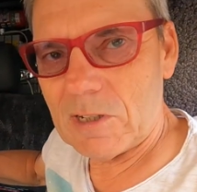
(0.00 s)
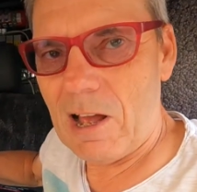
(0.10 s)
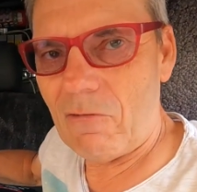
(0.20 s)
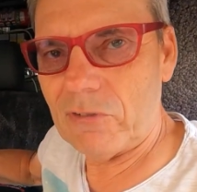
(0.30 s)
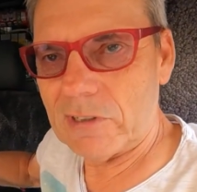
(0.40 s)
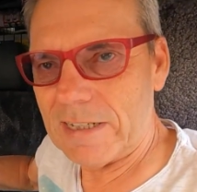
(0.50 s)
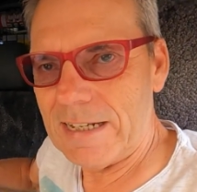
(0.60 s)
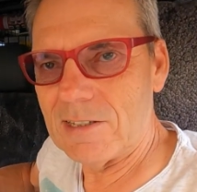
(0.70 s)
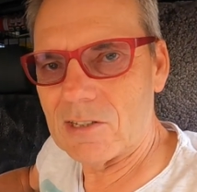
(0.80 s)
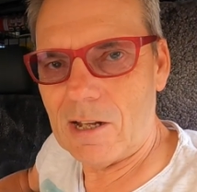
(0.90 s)
Comfort
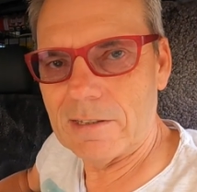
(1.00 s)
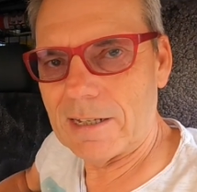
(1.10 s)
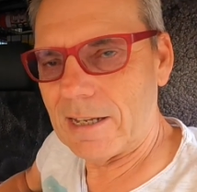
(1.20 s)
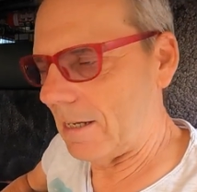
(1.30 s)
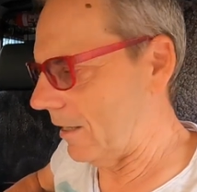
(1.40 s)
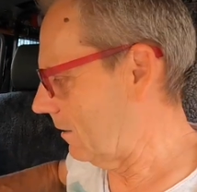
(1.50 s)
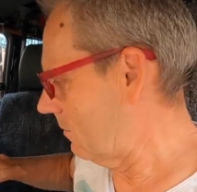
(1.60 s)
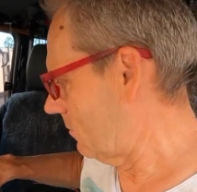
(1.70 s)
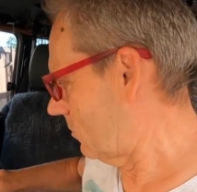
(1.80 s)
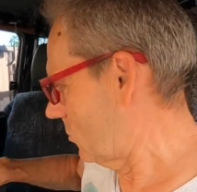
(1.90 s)
inside the car,
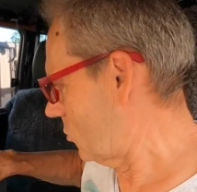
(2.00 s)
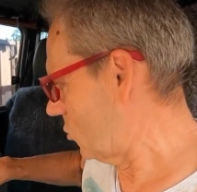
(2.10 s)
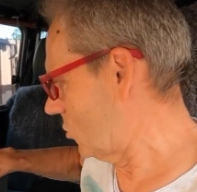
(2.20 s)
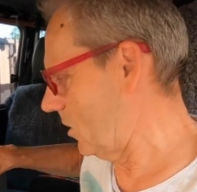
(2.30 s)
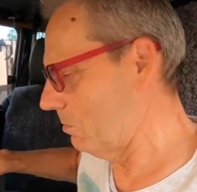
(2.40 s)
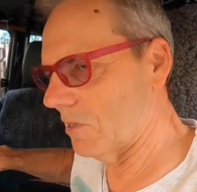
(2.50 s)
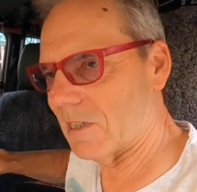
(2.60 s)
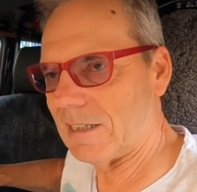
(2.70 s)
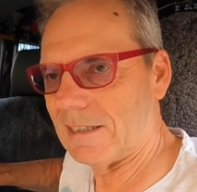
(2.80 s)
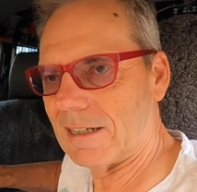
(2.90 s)

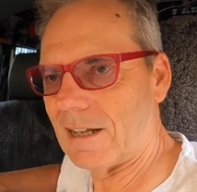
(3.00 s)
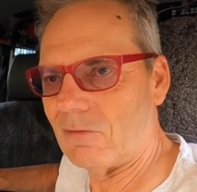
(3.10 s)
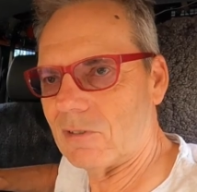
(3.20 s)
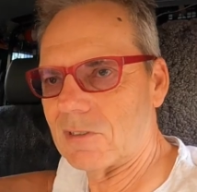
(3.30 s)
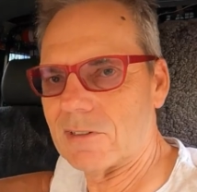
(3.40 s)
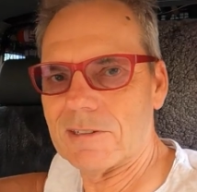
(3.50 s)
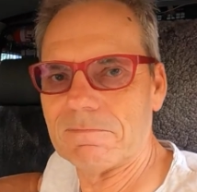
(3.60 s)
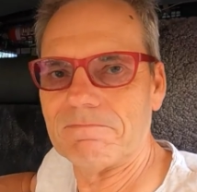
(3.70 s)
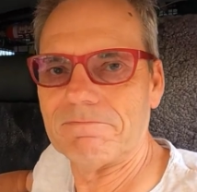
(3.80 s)
sheepskin covers.